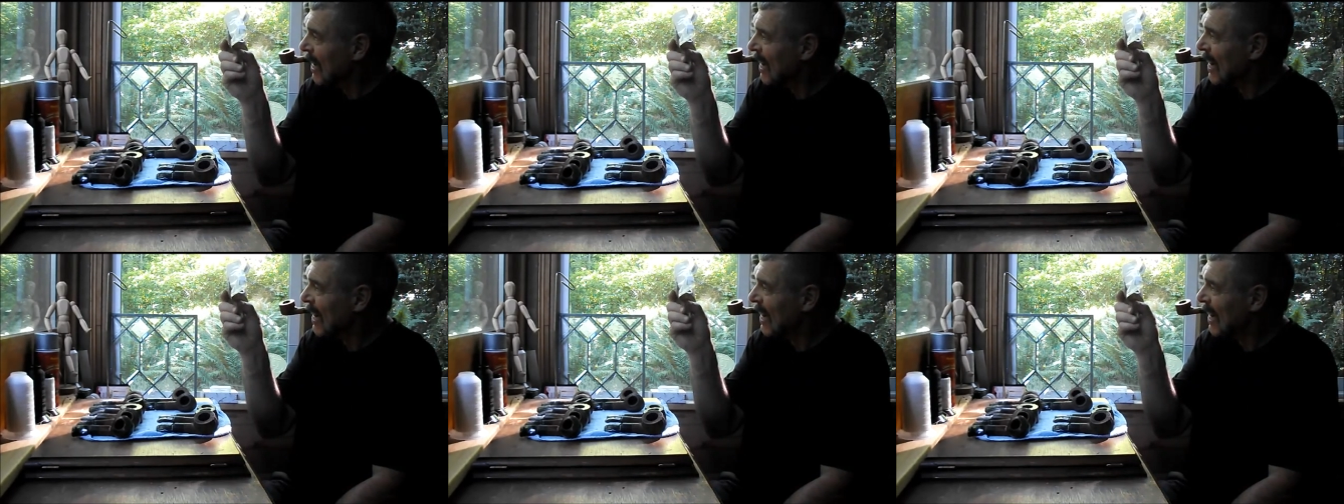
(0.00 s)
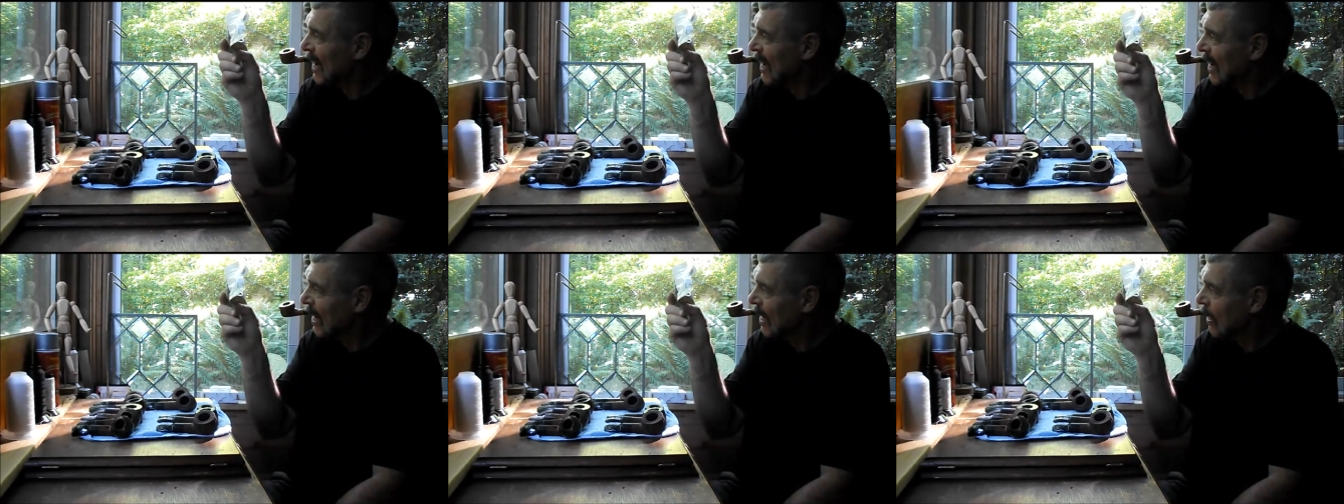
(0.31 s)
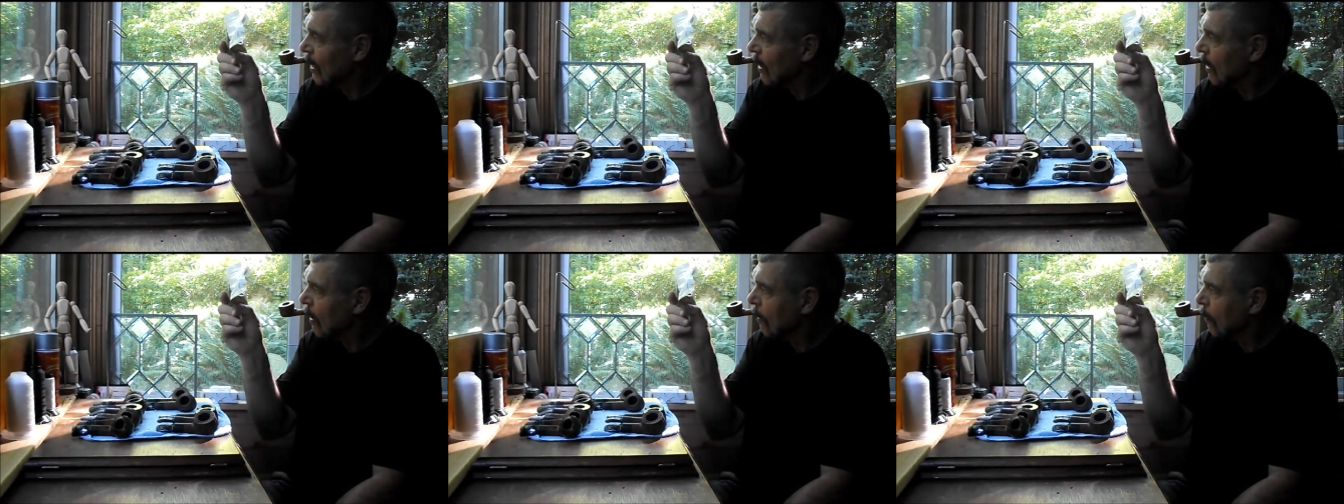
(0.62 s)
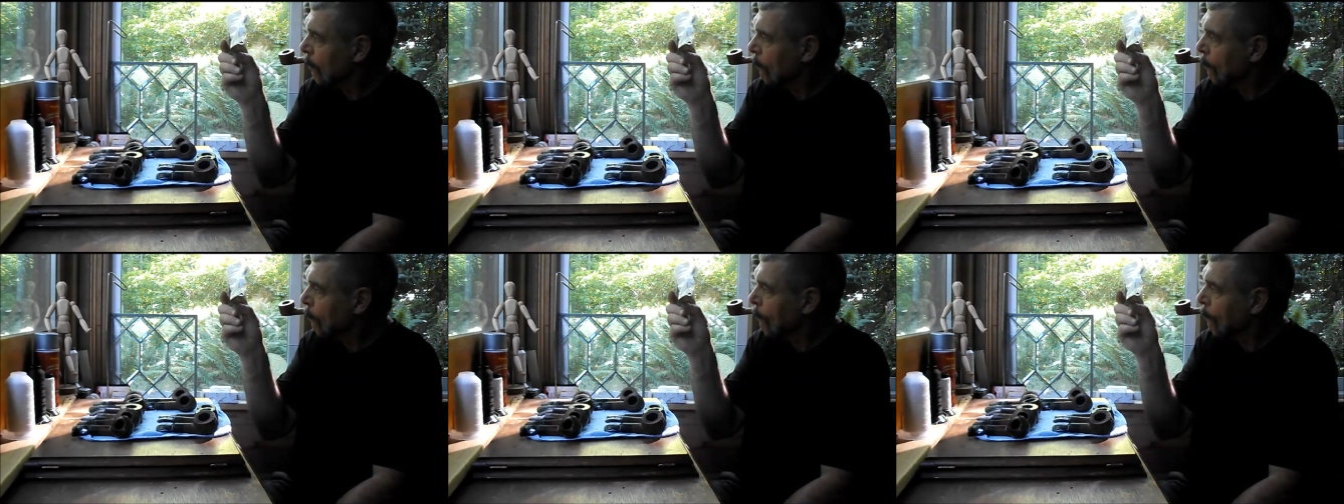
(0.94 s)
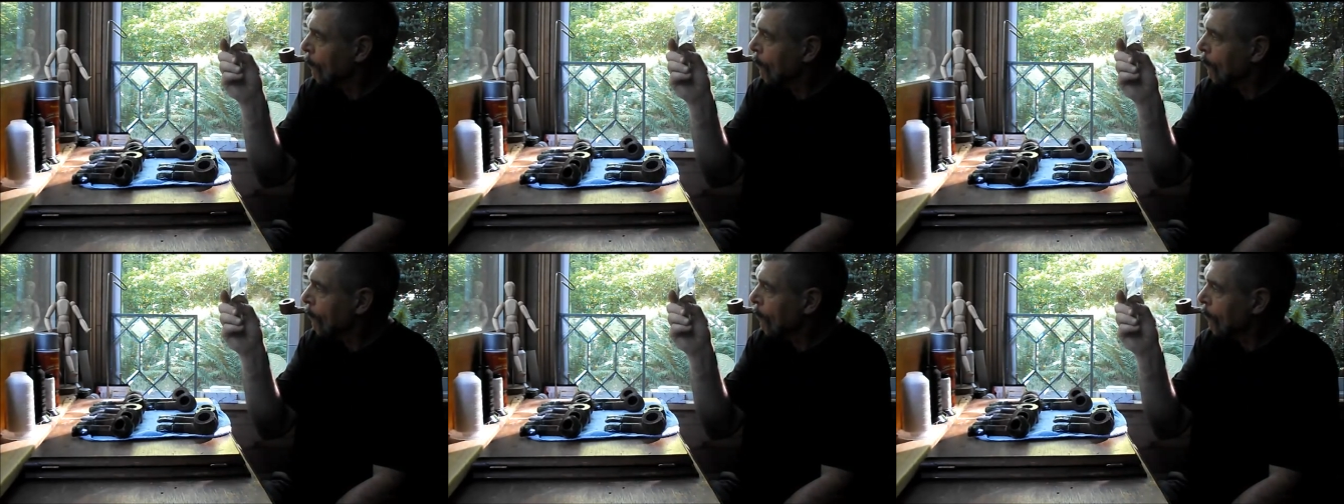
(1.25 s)
Ack
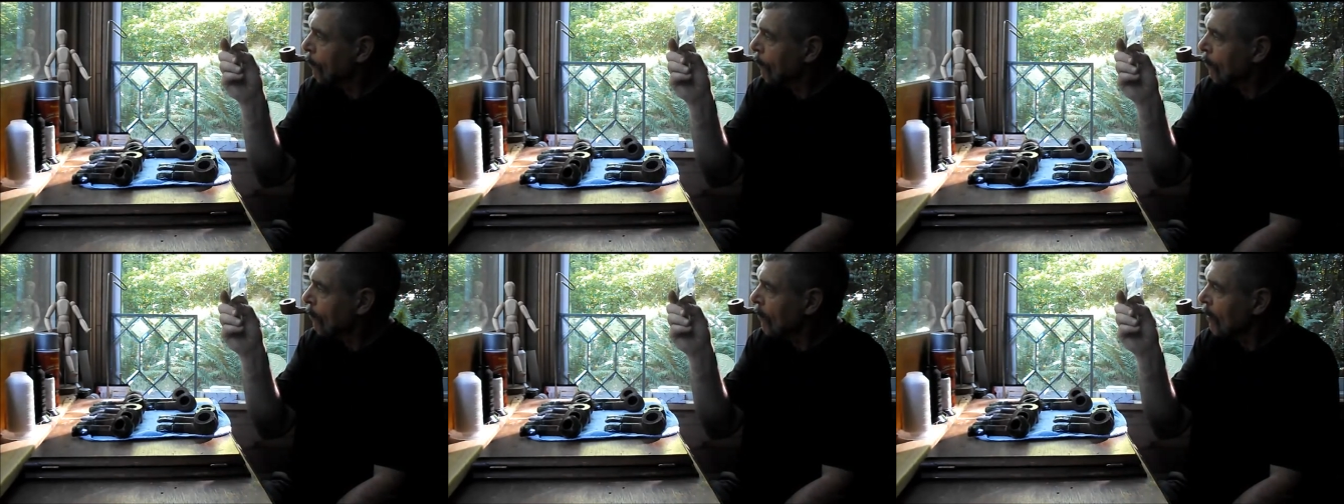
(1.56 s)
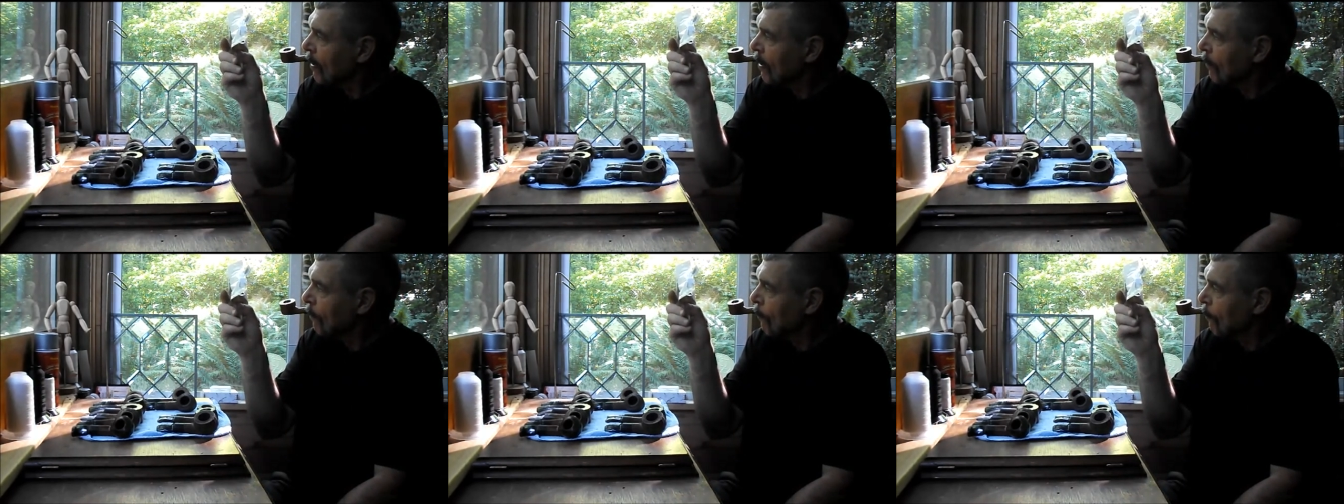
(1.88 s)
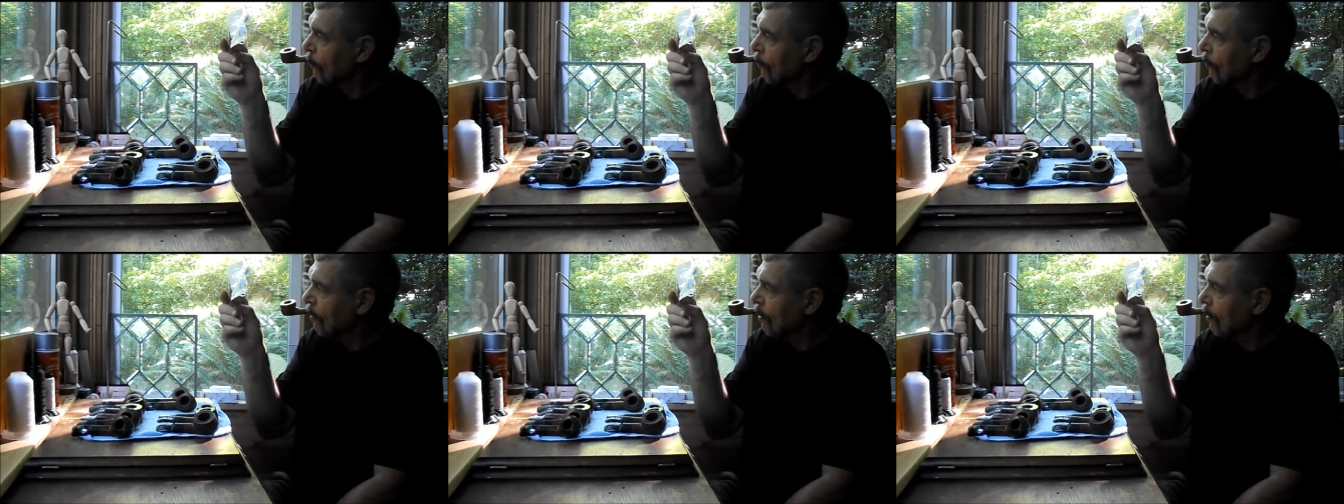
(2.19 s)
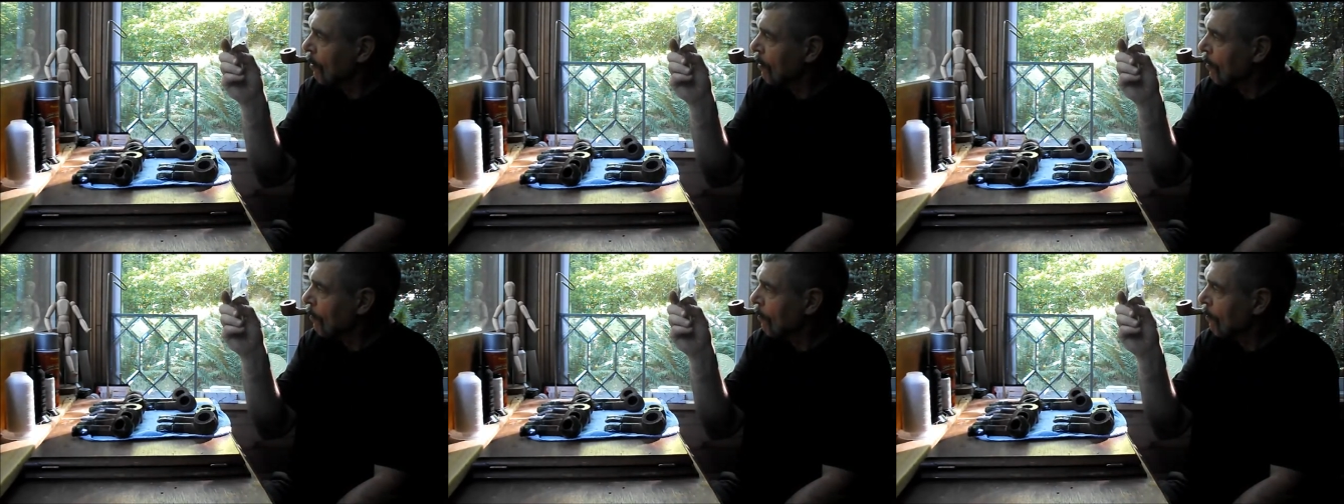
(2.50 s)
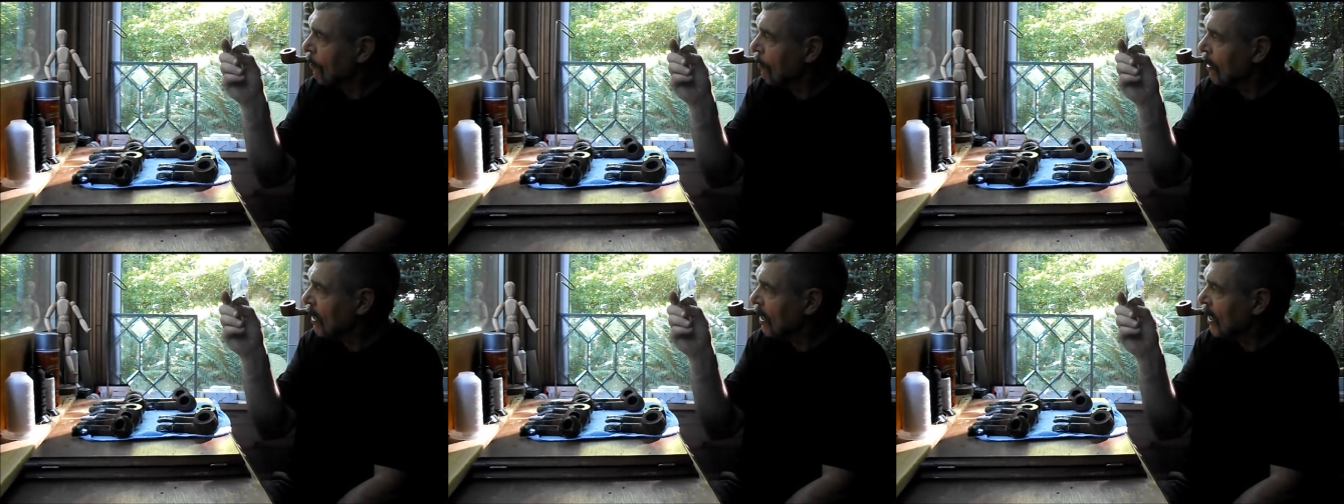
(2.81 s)
and
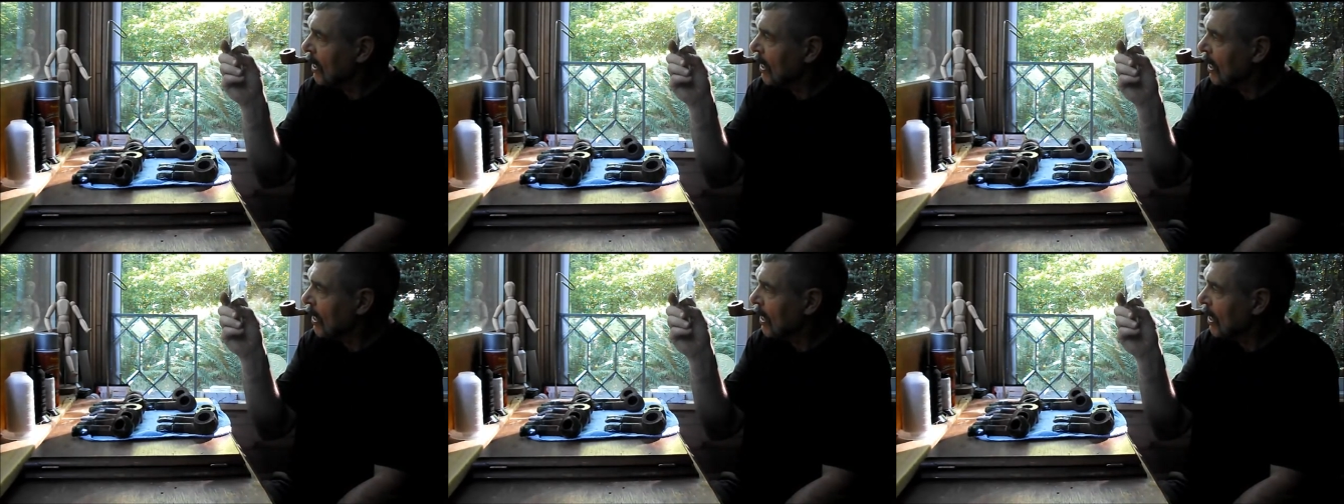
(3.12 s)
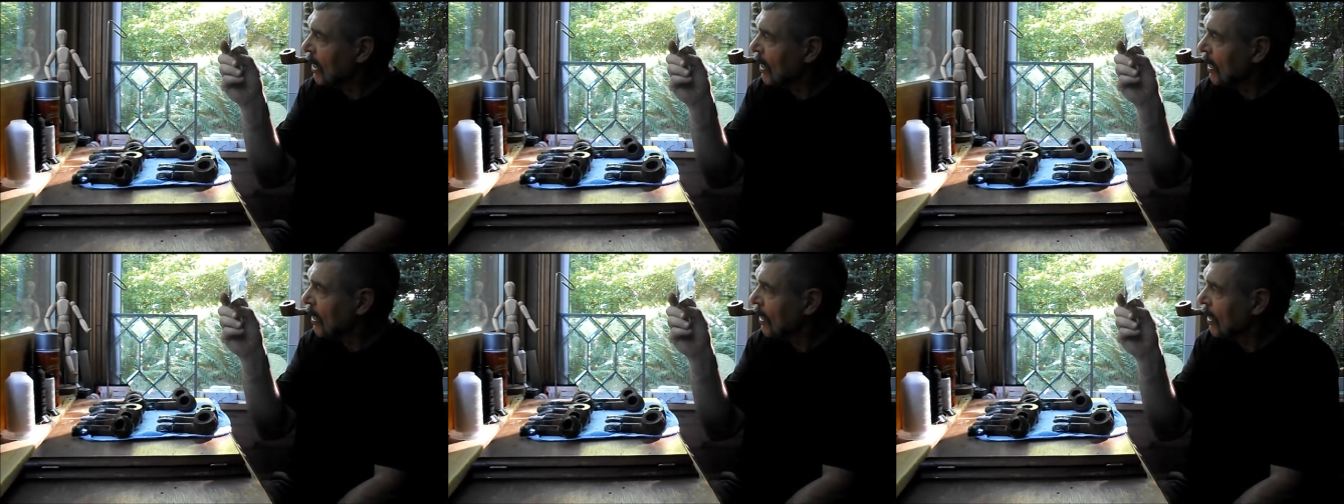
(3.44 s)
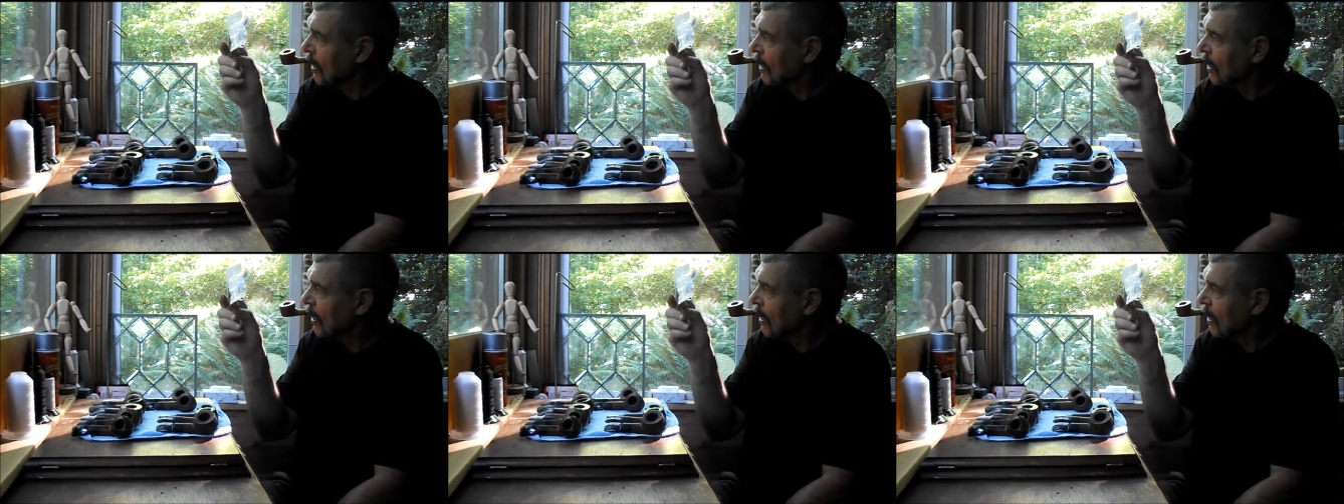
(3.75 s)
Virginia's uh,